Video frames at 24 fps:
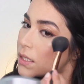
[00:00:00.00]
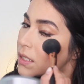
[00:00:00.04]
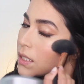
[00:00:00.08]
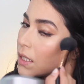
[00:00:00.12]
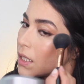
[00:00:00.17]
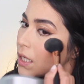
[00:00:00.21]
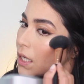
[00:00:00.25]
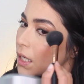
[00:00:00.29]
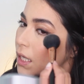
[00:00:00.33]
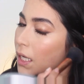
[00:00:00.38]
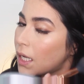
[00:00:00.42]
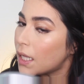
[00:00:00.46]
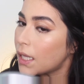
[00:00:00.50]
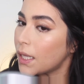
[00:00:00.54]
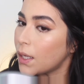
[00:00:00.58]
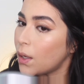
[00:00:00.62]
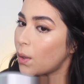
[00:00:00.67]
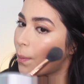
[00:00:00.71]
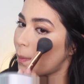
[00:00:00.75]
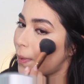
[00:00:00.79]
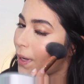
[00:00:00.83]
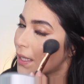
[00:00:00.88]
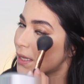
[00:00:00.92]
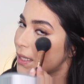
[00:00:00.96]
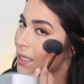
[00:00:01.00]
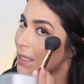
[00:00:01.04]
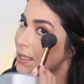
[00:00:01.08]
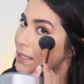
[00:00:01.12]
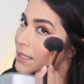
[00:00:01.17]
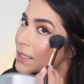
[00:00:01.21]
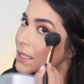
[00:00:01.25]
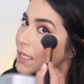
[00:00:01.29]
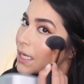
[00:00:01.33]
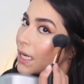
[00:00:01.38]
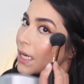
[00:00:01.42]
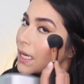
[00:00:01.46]
is the
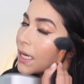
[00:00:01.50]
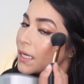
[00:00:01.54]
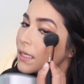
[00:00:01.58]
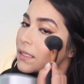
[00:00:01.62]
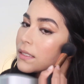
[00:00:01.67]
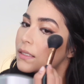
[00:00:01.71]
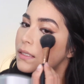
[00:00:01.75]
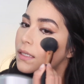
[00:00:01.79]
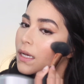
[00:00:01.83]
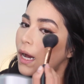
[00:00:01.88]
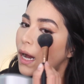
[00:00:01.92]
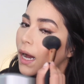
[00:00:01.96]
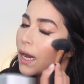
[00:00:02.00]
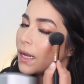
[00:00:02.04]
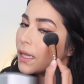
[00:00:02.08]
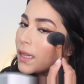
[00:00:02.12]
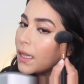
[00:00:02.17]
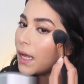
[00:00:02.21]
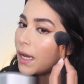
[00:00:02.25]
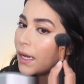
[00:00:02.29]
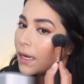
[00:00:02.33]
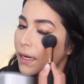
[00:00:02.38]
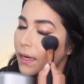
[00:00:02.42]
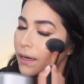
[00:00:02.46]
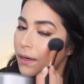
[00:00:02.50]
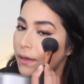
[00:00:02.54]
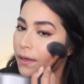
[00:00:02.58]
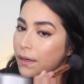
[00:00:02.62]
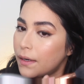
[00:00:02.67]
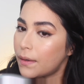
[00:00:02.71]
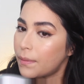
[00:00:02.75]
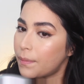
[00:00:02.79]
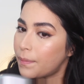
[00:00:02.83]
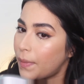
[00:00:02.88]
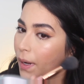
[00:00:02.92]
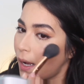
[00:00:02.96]
Cleopatras Kiss
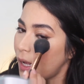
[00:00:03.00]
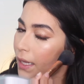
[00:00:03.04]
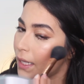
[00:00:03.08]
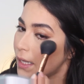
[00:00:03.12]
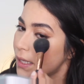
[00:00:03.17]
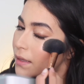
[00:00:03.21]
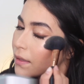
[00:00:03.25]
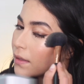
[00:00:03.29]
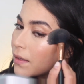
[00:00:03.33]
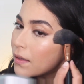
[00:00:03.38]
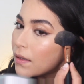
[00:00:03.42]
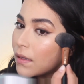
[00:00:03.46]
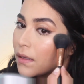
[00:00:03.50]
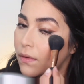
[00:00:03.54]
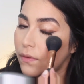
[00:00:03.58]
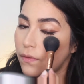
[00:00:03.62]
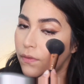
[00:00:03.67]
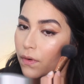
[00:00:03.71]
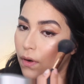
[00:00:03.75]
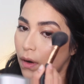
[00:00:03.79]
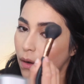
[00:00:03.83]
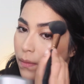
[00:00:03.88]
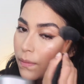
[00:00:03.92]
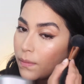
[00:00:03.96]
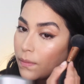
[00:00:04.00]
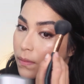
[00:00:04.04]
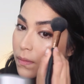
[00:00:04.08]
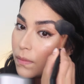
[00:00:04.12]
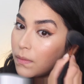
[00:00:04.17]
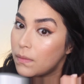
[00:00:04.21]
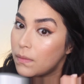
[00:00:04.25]
highlighter palette from